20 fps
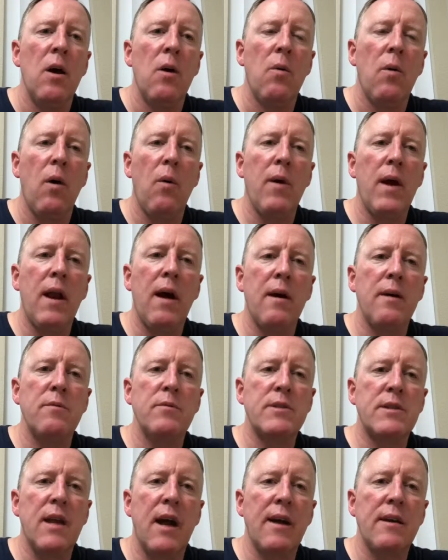Well, when I
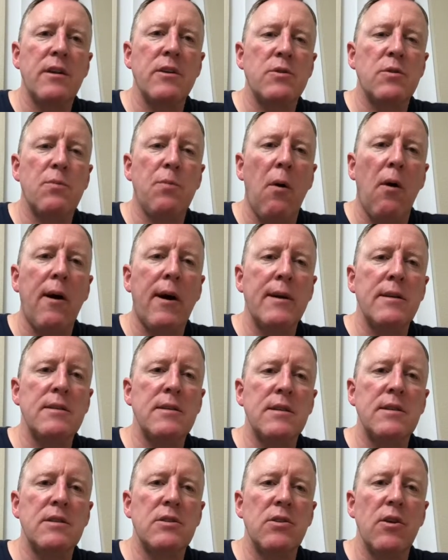was diagnosed with
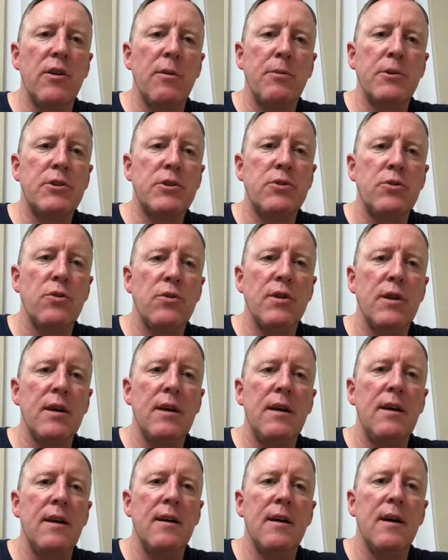Parkinson's, slowly but
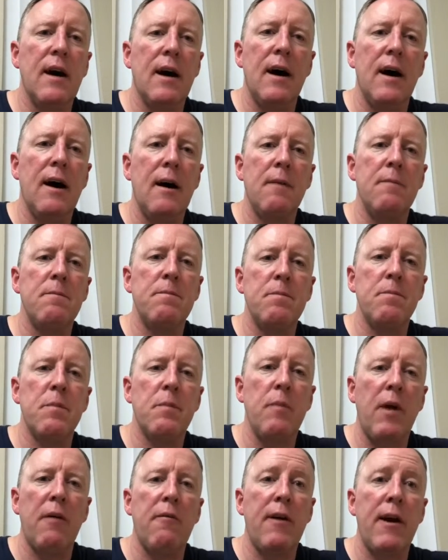surely,
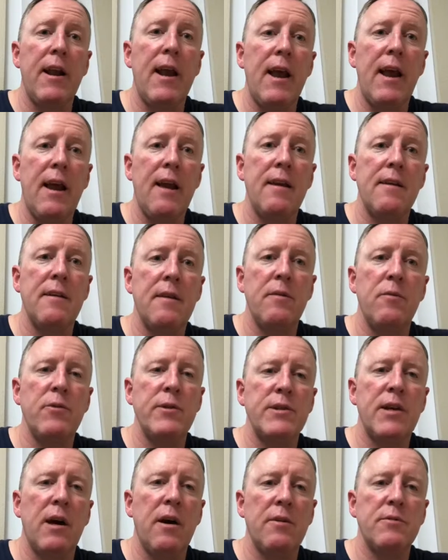my right hand,
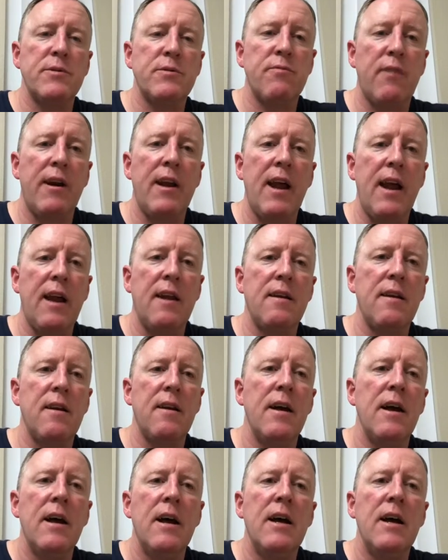which I was right-handed,